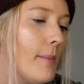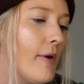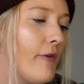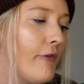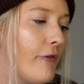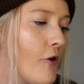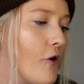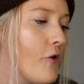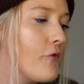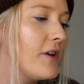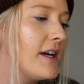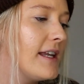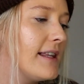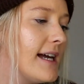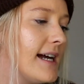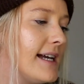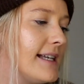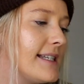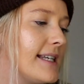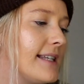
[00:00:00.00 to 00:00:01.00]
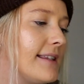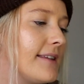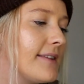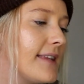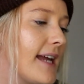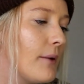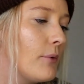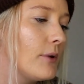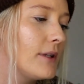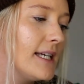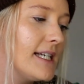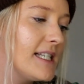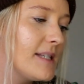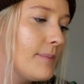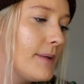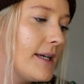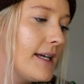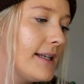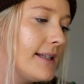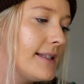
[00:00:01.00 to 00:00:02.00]
before realizing that they were
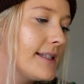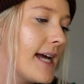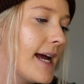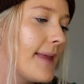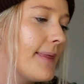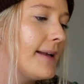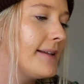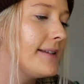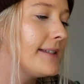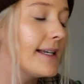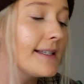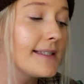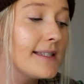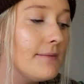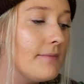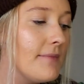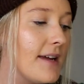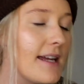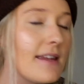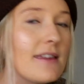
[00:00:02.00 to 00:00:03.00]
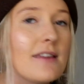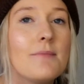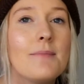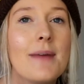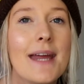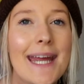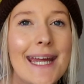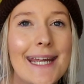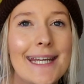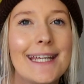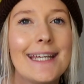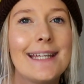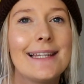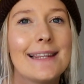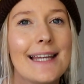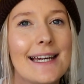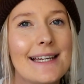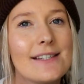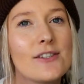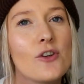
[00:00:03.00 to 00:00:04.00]
lesbians, and that doesn't make them any
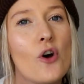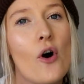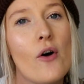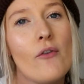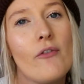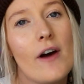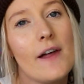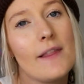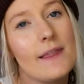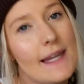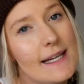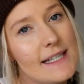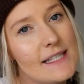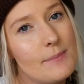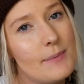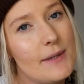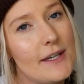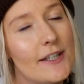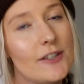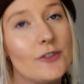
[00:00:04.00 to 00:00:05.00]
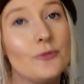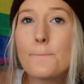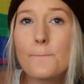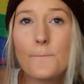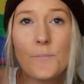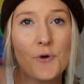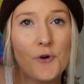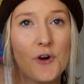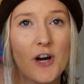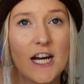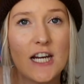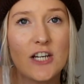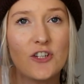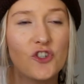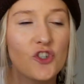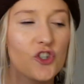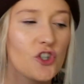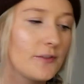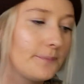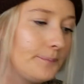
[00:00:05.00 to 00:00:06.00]
less of a lesbian.
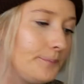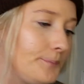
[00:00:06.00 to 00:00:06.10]
Preach.